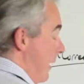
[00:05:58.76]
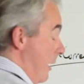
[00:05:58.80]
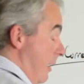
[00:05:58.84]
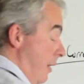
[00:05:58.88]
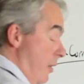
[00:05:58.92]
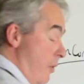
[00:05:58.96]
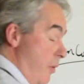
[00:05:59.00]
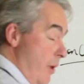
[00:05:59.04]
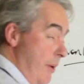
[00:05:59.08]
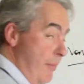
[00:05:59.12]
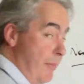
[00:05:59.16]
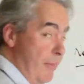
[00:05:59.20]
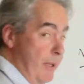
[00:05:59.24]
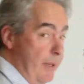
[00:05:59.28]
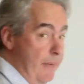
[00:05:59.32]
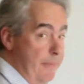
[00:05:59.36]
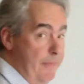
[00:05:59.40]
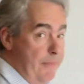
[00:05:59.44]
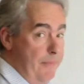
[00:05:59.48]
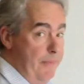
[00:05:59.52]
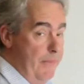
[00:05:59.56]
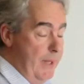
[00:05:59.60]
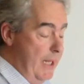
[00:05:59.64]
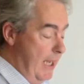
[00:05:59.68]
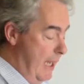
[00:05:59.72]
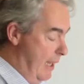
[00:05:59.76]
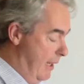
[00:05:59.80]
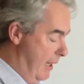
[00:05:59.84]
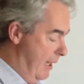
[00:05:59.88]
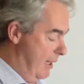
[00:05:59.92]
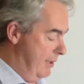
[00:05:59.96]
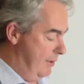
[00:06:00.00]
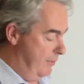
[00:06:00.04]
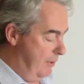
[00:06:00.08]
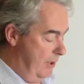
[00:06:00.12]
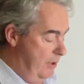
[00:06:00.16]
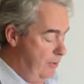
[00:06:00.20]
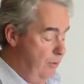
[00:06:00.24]
and equipment. Now,
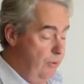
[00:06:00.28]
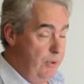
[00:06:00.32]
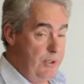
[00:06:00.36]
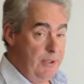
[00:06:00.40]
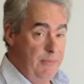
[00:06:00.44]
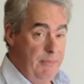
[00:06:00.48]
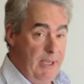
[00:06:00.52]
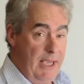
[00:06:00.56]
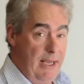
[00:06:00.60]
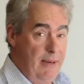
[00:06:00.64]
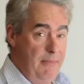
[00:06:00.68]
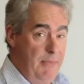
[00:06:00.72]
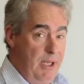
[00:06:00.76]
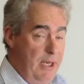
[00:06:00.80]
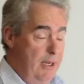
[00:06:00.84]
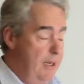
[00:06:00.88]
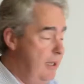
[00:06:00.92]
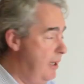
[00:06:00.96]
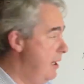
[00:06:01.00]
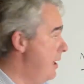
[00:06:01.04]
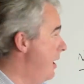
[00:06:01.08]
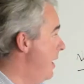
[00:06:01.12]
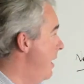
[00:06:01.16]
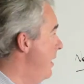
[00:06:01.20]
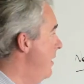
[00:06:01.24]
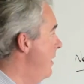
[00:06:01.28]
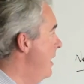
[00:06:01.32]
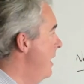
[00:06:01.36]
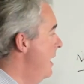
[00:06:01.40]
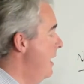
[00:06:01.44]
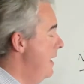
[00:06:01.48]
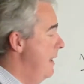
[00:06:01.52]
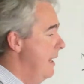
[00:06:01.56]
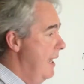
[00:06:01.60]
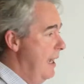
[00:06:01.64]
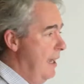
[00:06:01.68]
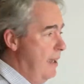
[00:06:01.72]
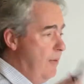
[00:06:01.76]
as we talked about a minute ago,
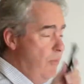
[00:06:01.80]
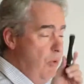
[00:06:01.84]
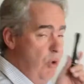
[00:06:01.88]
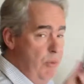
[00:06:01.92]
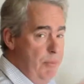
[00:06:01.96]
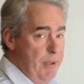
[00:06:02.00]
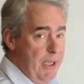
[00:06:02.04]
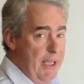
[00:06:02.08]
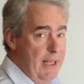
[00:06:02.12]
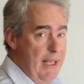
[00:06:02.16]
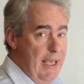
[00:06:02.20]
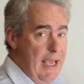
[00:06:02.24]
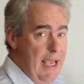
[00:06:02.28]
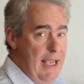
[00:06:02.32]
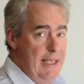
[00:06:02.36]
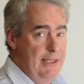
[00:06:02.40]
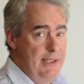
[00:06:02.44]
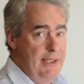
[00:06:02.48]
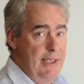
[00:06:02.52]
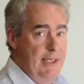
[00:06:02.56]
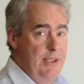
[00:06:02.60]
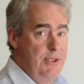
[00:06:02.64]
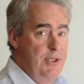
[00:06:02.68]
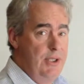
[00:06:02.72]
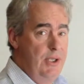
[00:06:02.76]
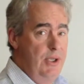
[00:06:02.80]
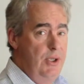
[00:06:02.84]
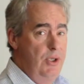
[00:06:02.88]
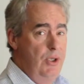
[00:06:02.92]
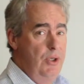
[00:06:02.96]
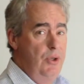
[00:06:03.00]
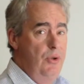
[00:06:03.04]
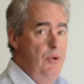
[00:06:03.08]
that will be the assets that you